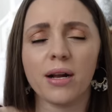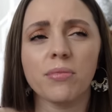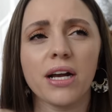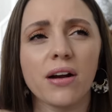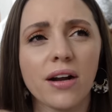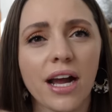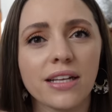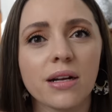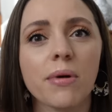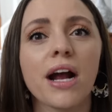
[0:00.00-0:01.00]
I'm like, okay.
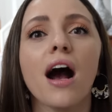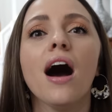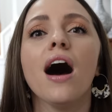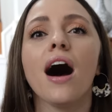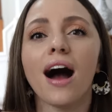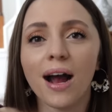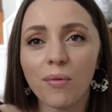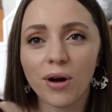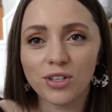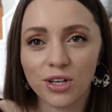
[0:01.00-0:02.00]
And then I'm like, I
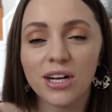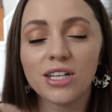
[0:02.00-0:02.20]
wonder.